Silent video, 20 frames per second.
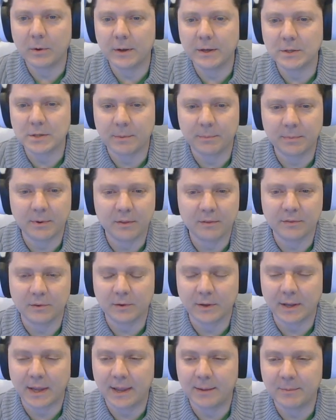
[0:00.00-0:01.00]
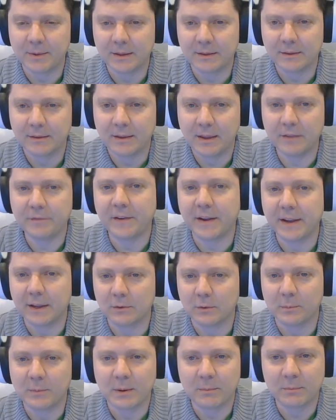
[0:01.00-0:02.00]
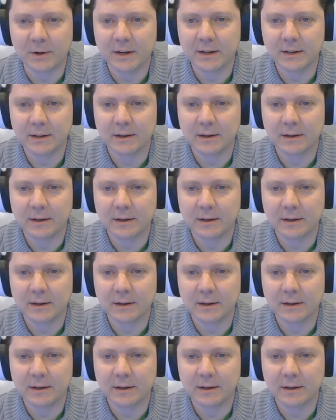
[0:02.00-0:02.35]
and jump to the full game, and if I can remember it.